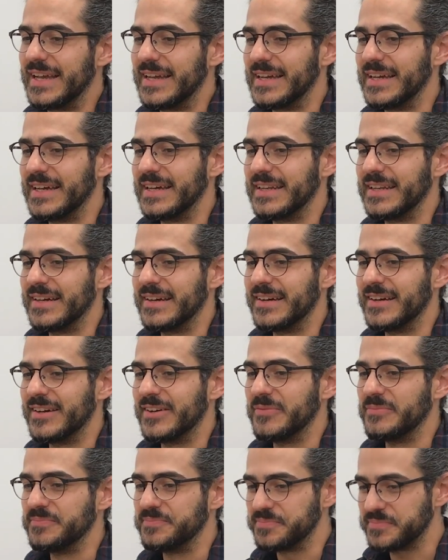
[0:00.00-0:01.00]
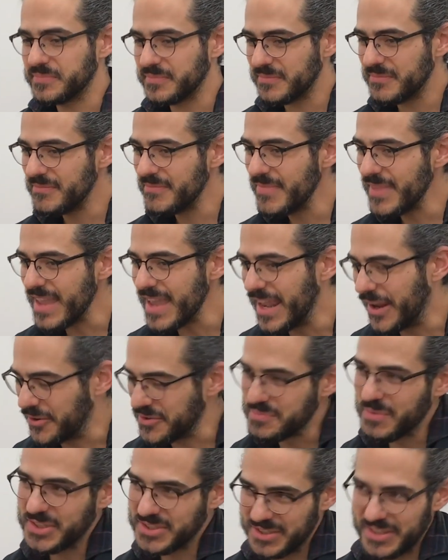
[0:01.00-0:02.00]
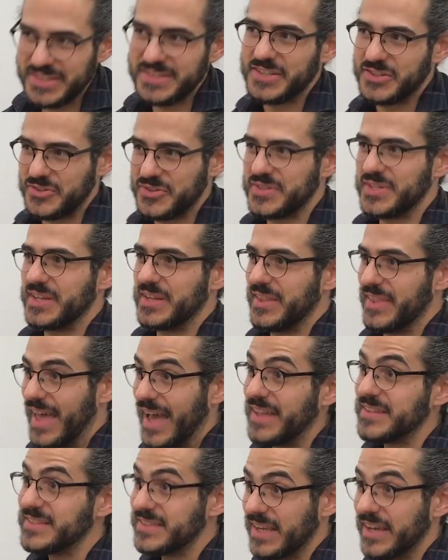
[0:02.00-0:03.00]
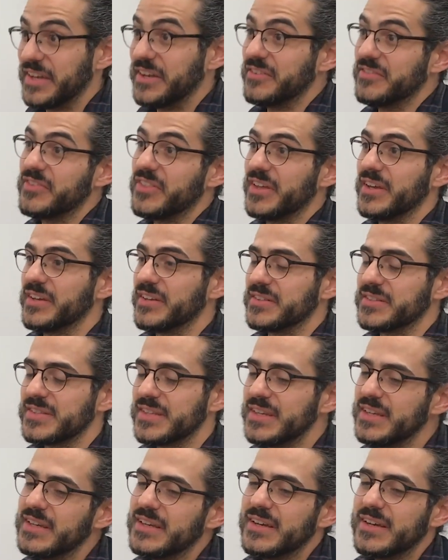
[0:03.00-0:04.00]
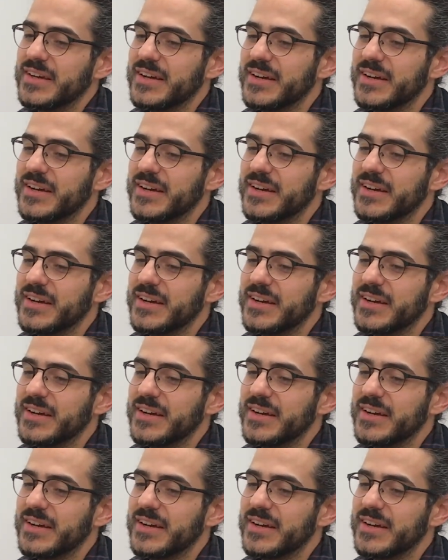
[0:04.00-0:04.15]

and I was much less interested in that side of things.